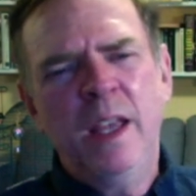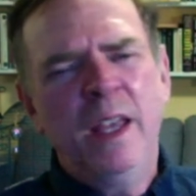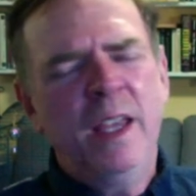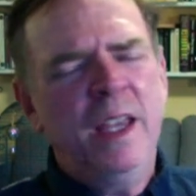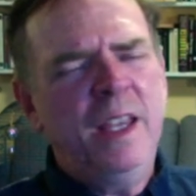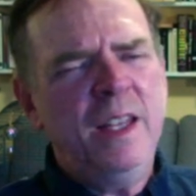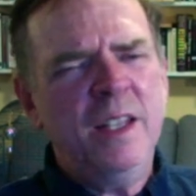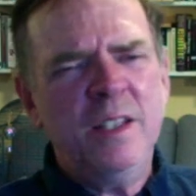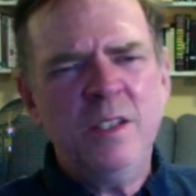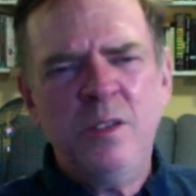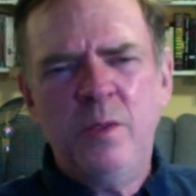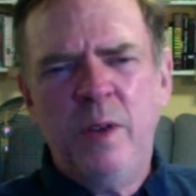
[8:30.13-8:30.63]

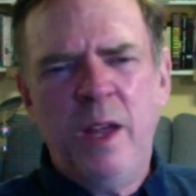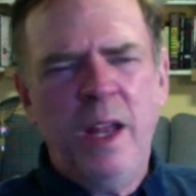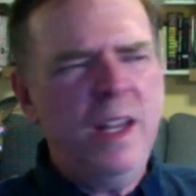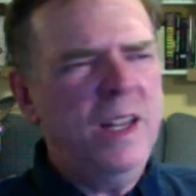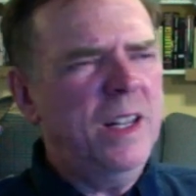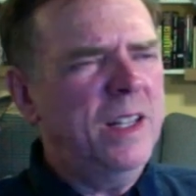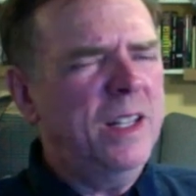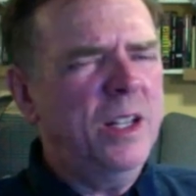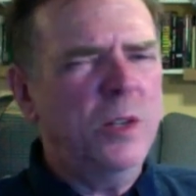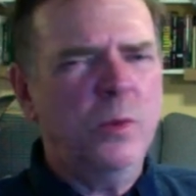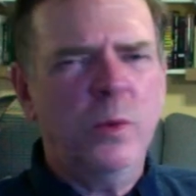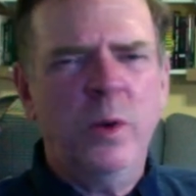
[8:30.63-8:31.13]
He doesn't do any
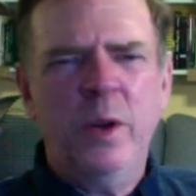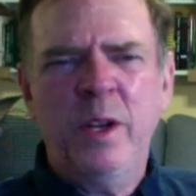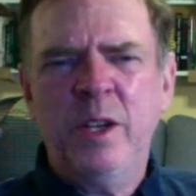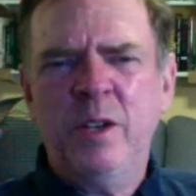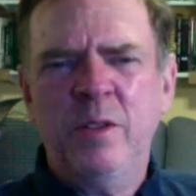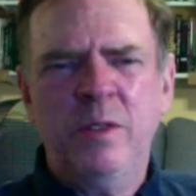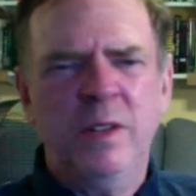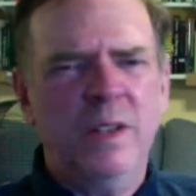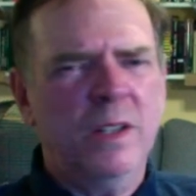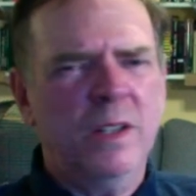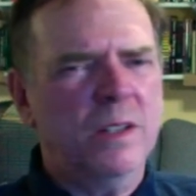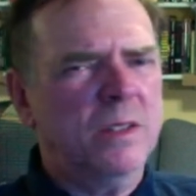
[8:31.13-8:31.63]
literary
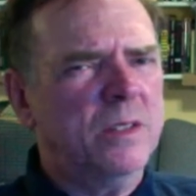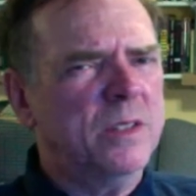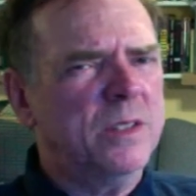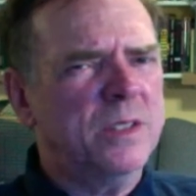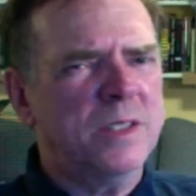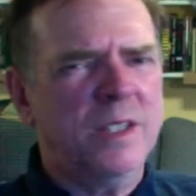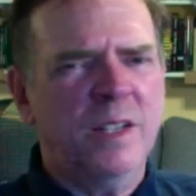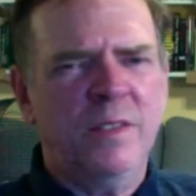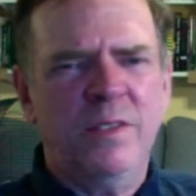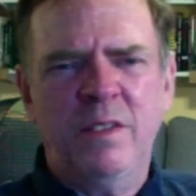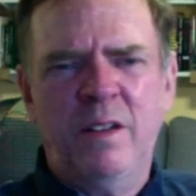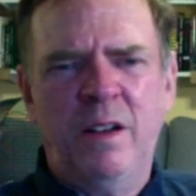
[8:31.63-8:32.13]
critical
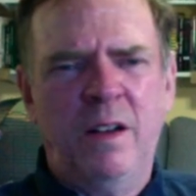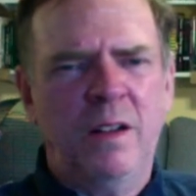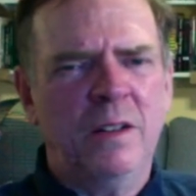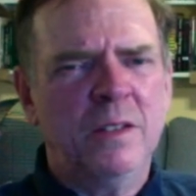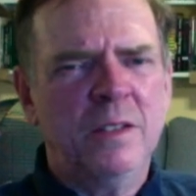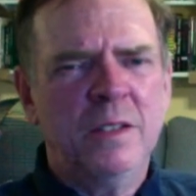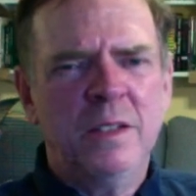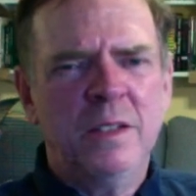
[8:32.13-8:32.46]
stuff at all.